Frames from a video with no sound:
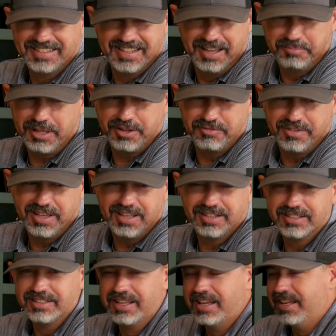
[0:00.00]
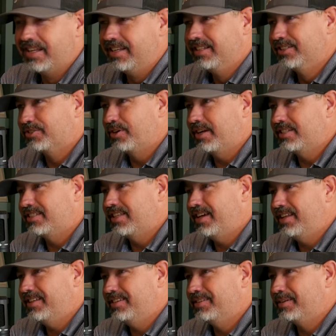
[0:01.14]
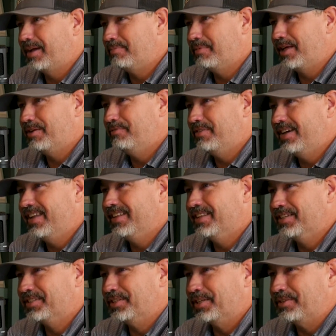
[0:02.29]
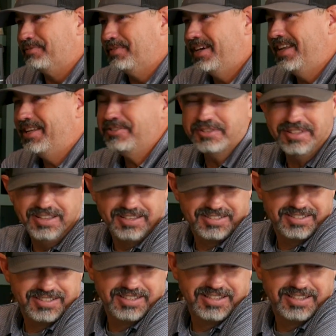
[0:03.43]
I'm not a vet. Scratch that. I'm not a vet. Let's let the vet answer this.